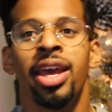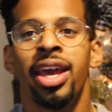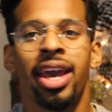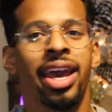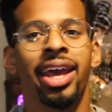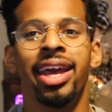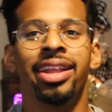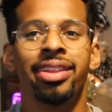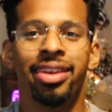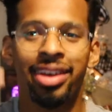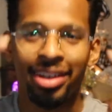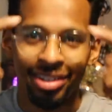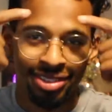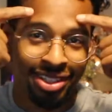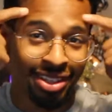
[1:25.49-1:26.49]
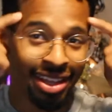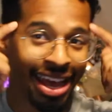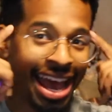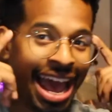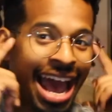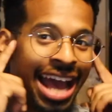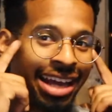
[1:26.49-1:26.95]
And they're gonna see the
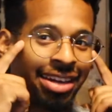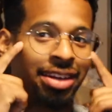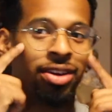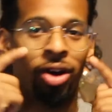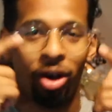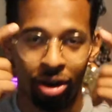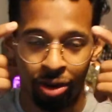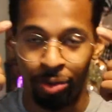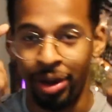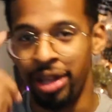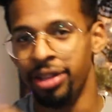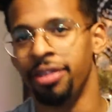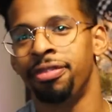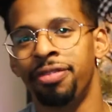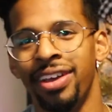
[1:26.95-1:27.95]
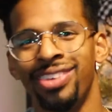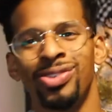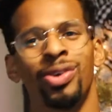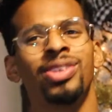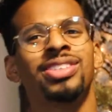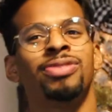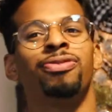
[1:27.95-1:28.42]
acne all around the face.
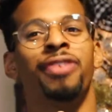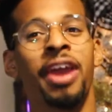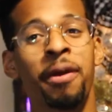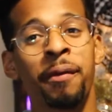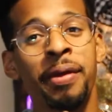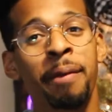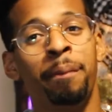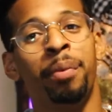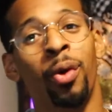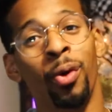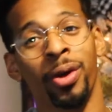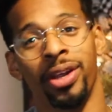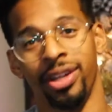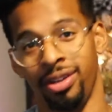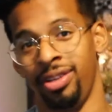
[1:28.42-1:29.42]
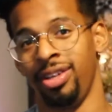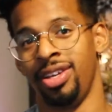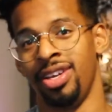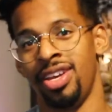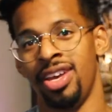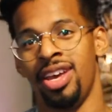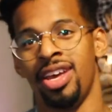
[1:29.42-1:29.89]
So it's very important
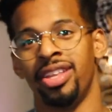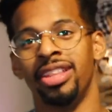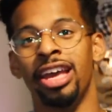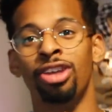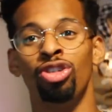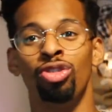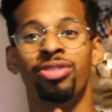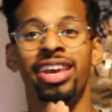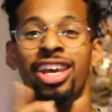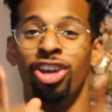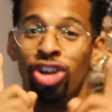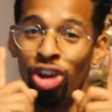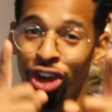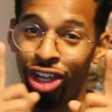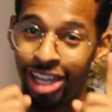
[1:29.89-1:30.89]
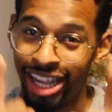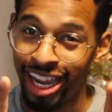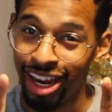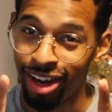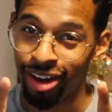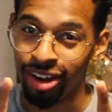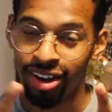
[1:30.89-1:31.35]
that you take good
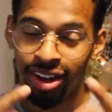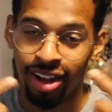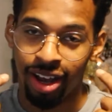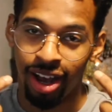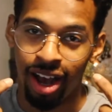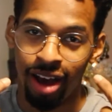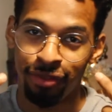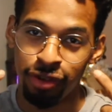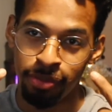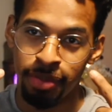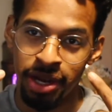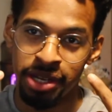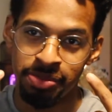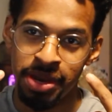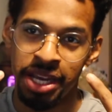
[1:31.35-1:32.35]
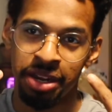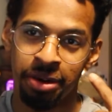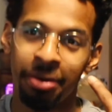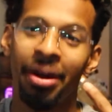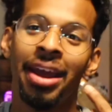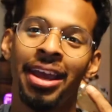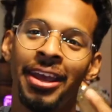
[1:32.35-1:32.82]
care of your money maker
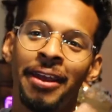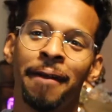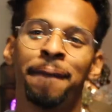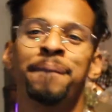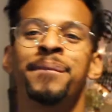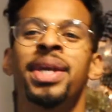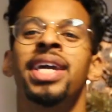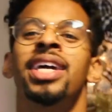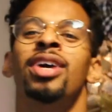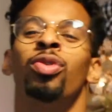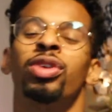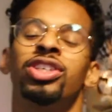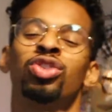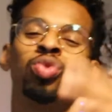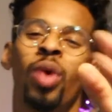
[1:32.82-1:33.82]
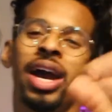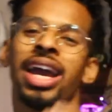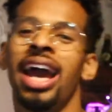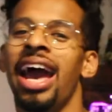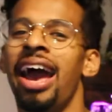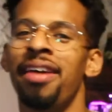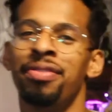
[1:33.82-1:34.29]
right here, which is why
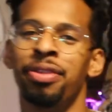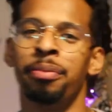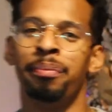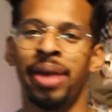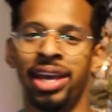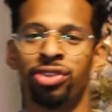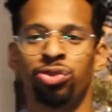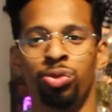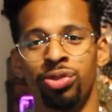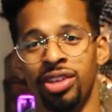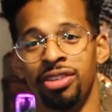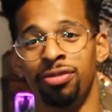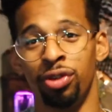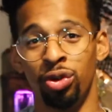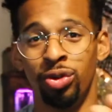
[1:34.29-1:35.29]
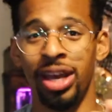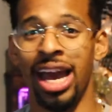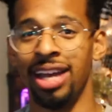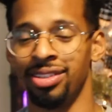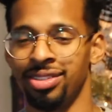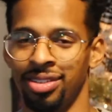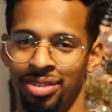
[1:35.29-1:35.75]
I have the best routine for you
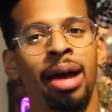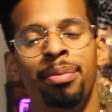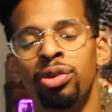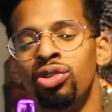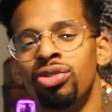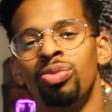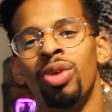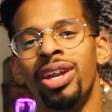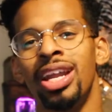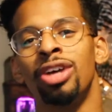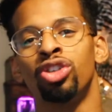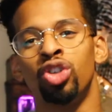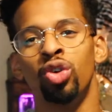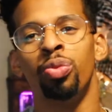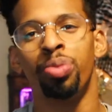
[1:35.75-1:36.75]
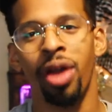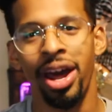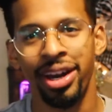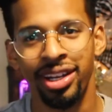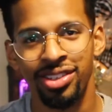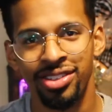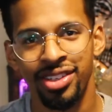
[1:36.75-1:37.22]
guys. I'm using right now 2
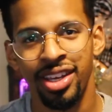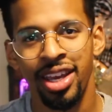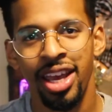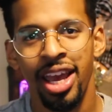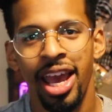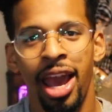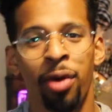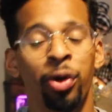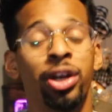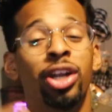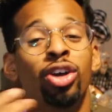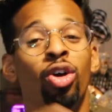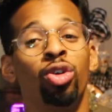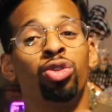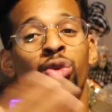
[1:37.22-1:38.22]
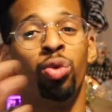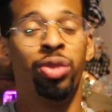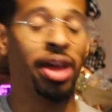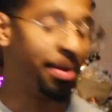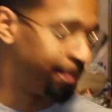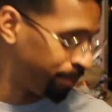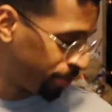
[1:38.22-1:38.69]
products, and we're gonna go through them.